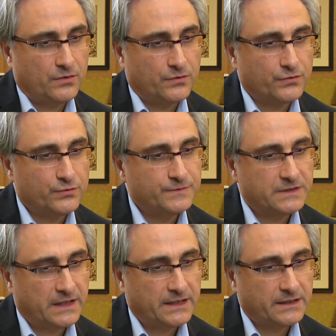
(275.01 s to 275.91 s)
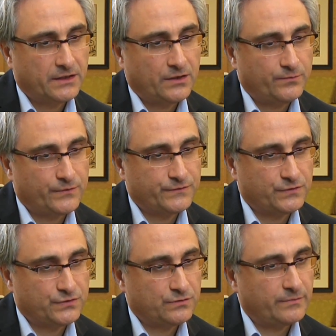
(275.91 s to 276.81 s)
groups like
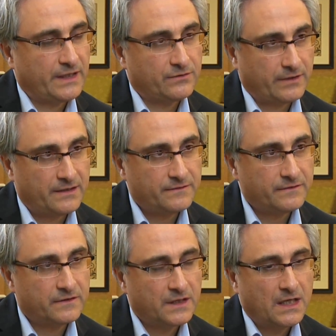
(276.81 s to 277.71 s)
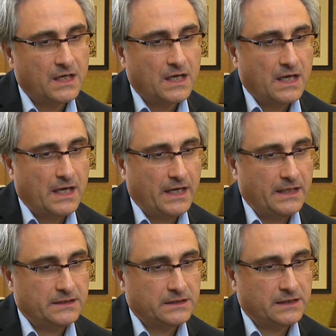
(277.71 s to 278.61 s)
Professor John McGrath
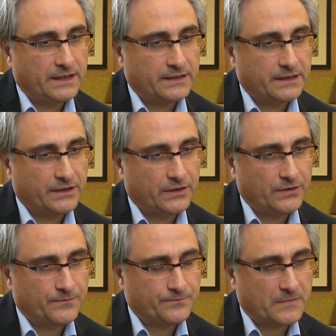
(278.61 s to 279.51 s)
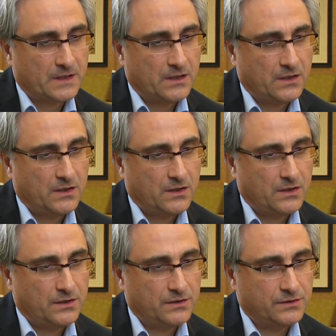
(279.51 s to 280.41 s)
and like
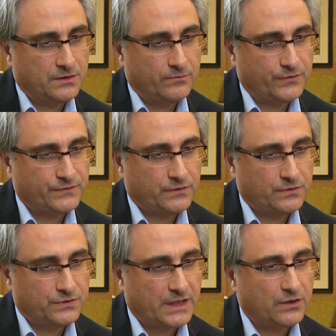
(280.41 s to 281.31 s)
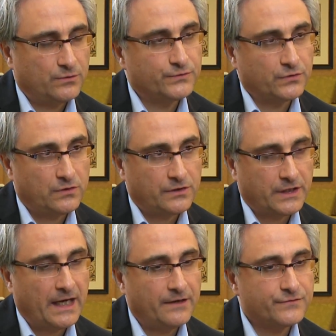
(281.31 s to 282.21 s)
Professor Jacob
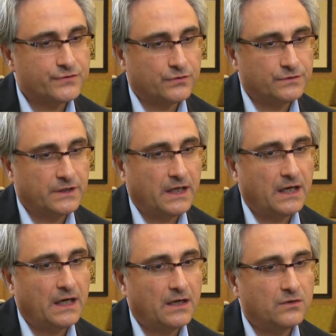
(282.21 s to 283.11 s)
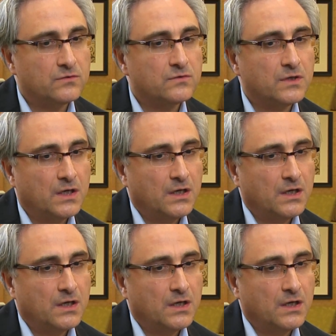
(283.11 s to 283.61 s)
Toller have shown how